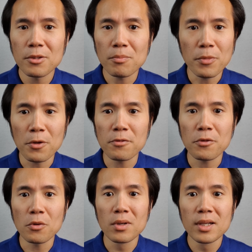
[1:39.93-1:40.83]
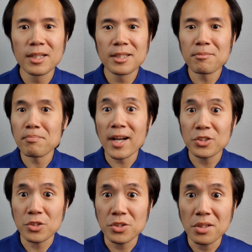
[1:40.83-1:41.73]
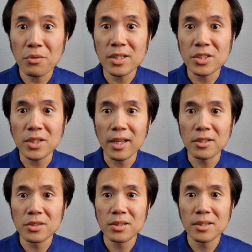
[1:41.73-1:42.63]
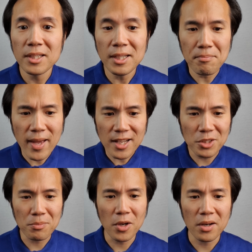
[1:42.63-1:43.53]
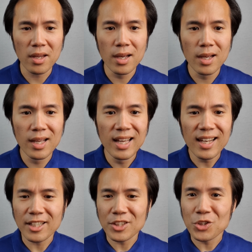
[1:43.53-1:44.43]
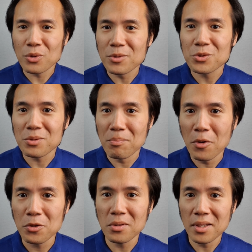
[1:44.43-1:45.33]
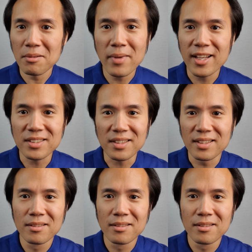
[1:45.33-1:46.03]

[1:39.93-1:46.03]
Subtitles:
Beautiful, master's degree in science, amazing body, like swimsuit model amazing,